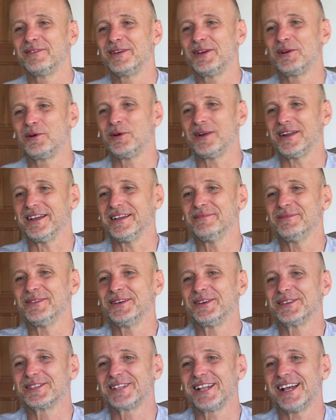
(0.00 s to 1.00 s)
the recording
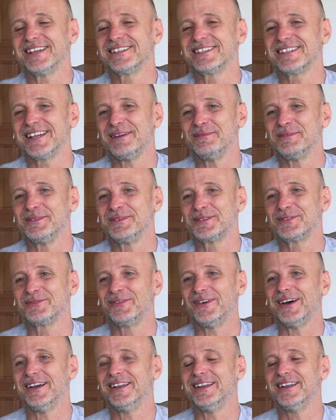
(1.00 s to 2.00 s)
because last time it was
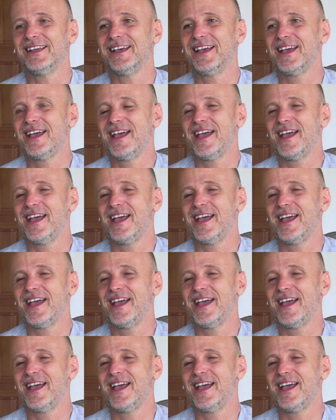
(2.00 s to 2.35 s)
fun.